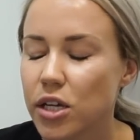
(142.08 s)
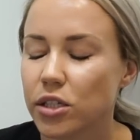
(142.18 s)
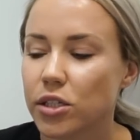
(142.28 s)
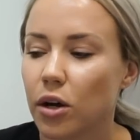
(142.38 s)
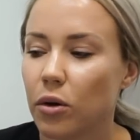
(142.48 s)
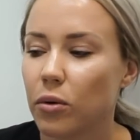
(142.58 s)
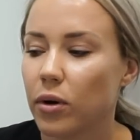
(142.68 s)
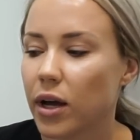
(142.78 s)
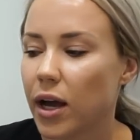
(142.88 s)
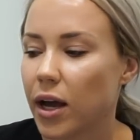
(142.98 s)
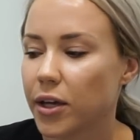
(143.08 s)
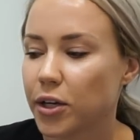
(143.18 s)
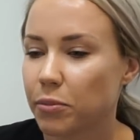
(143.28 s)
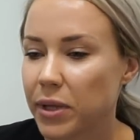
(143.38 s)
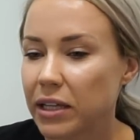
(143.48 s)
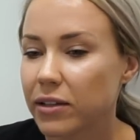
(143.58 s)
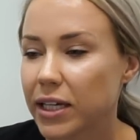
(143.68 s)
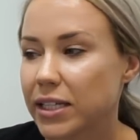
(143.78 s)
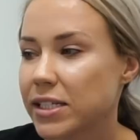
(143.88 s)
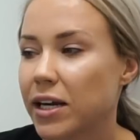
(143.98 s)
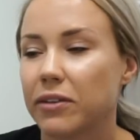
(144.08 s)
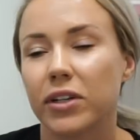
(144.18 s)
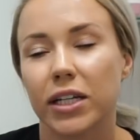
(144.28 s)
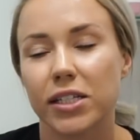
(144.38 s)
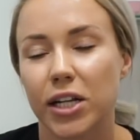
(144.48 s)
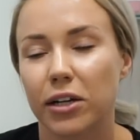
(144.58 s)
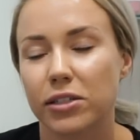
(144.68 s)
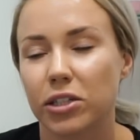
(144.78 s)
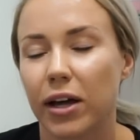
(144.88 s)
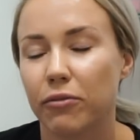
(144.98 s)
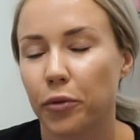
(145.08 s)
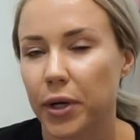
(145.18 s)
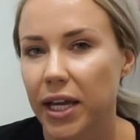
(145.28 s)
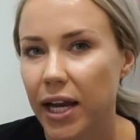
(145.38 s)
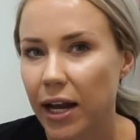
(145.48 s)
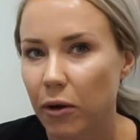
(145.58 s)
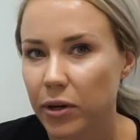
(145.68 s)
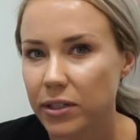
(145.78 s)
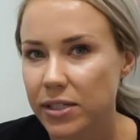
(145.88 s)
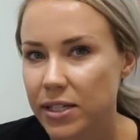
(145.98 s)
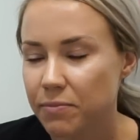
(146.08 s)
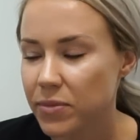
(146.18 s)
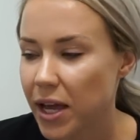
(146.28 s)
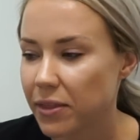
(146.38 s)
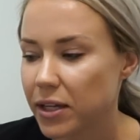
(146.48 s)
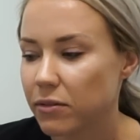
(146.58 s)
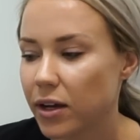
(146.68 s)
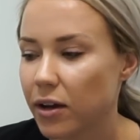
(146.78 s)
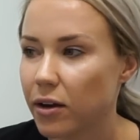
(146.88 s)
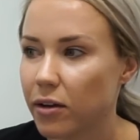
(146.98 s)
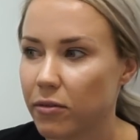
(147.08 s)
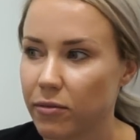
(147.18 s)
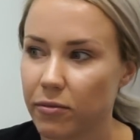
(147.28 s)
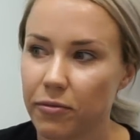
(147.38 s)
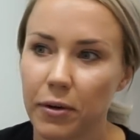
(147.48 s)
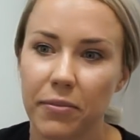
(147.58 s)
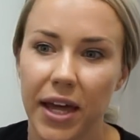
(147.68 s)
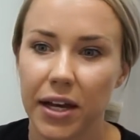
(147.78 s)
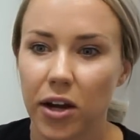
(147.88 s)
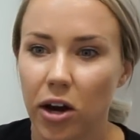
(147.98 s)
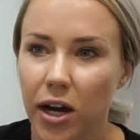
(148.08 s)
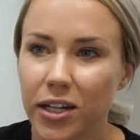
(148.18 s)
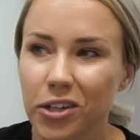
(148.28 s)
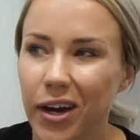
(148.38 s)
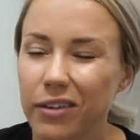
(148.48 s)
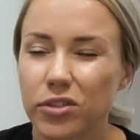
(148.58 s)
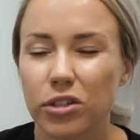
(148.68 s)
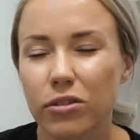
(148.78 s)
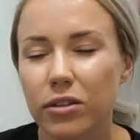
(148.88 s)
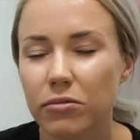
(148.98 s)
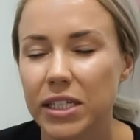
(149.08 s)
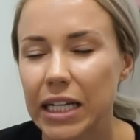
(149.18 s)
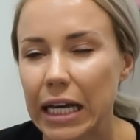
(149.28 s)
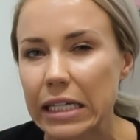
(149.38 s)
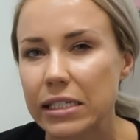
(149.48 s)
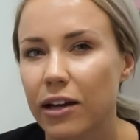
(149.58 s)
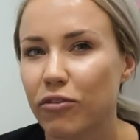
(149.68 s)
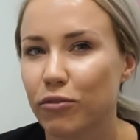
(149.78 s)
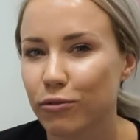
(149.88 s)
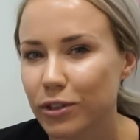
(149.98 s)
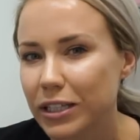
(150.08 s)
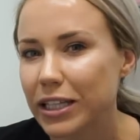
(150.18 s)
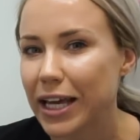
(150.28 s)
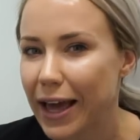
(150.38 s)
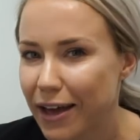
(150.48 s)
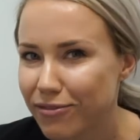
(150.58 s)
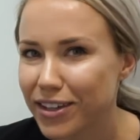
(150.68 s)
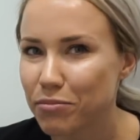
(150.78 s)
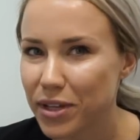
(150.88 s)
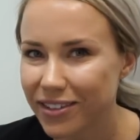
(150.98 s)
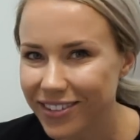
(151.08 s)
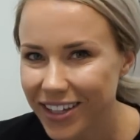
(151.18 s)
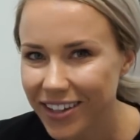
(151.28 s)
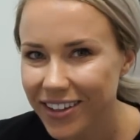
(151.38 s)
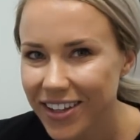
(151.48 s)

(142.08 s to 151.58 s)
So your peeling is not even going to start until at 48 hours. And then from then on, you have 2 to 3 days of really heavy peeling.